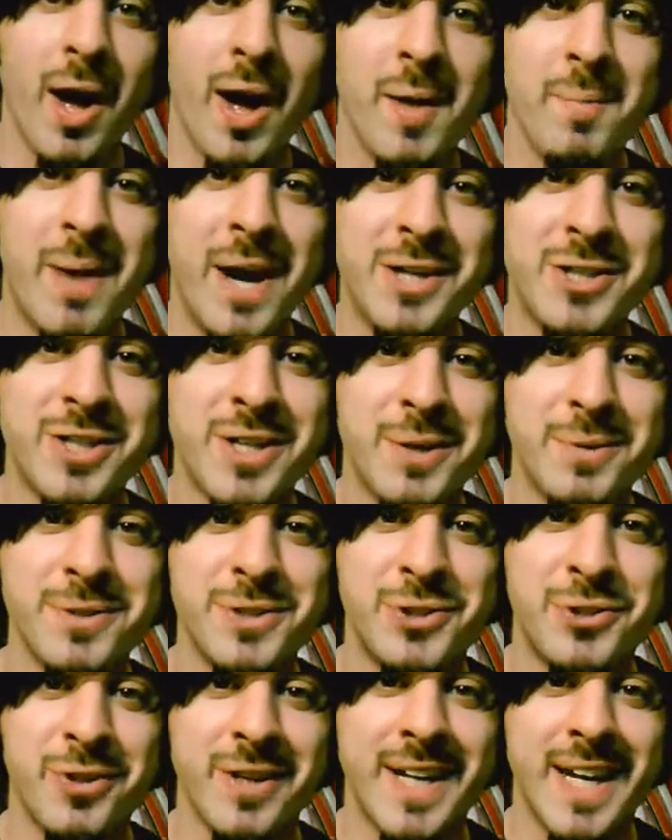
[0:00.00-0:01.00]
Imagine I
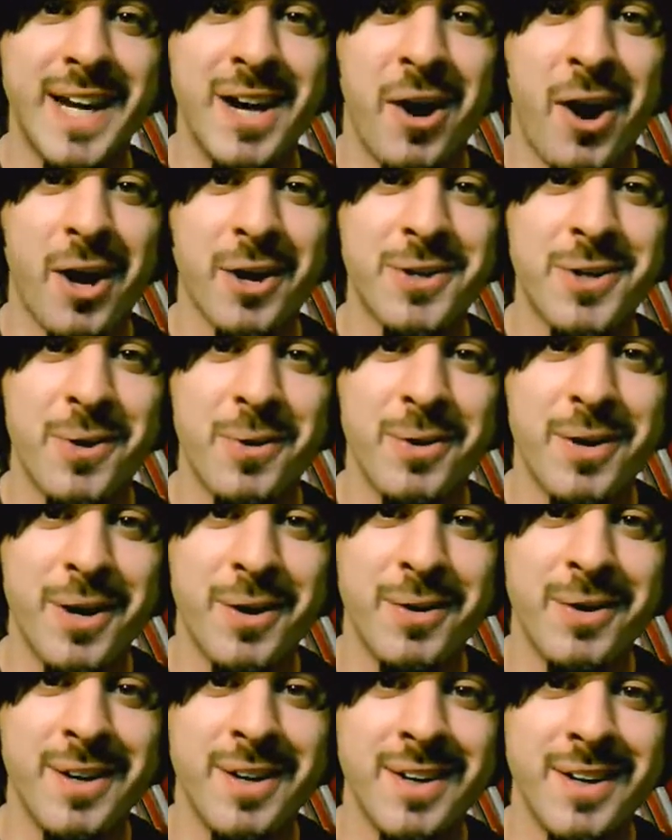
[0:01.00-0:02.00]
was drinking hot
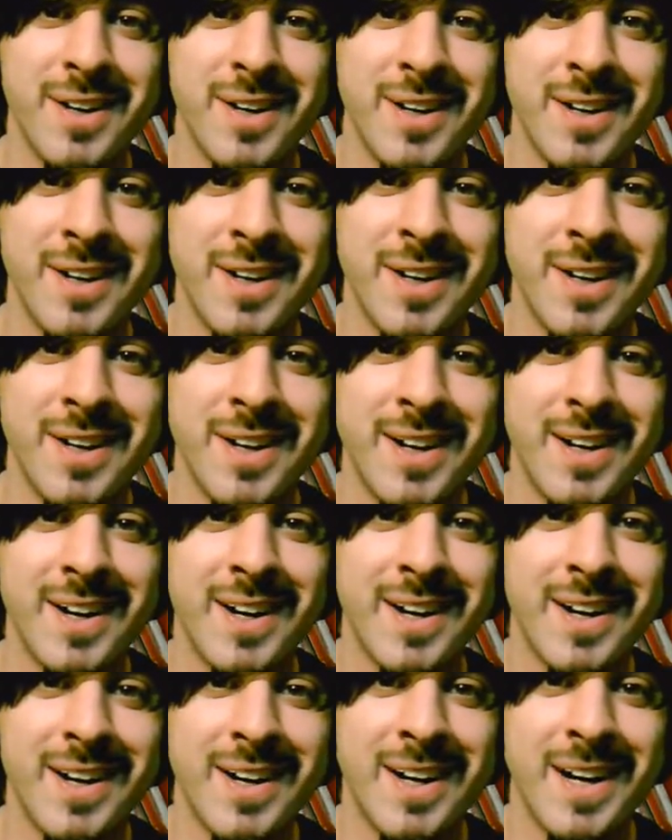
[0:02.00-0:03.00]
cocoa.
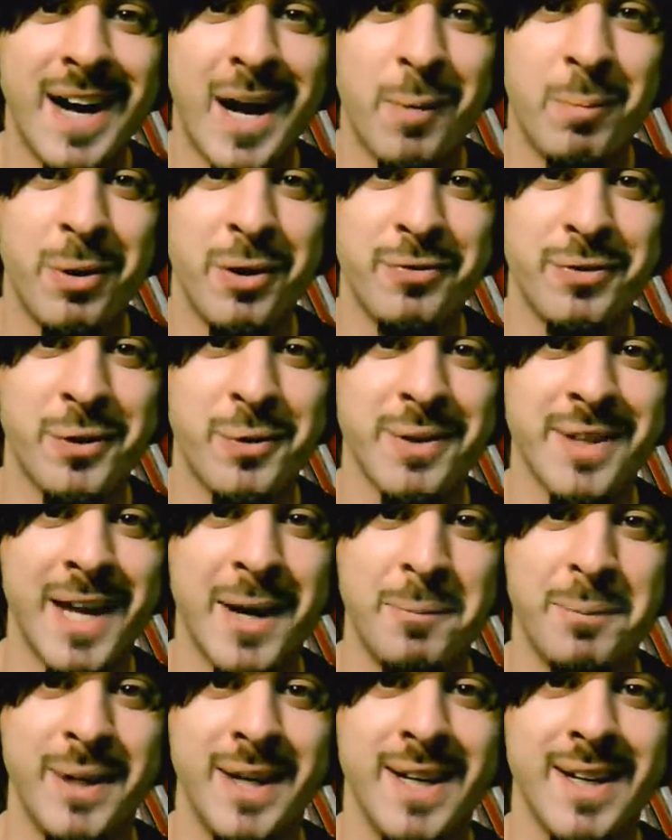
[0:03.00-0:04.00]
How perfect would
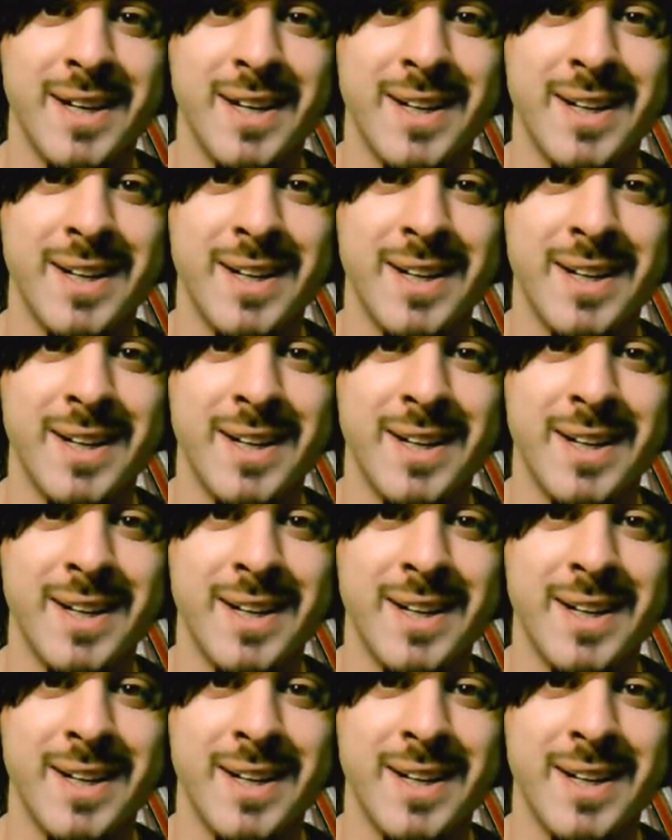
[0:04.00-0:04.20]
that be?